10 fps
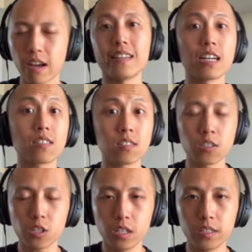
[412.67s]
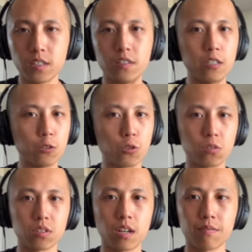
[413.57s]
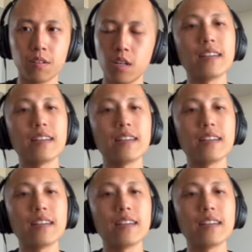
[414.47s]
And that's essentially the digital stuff.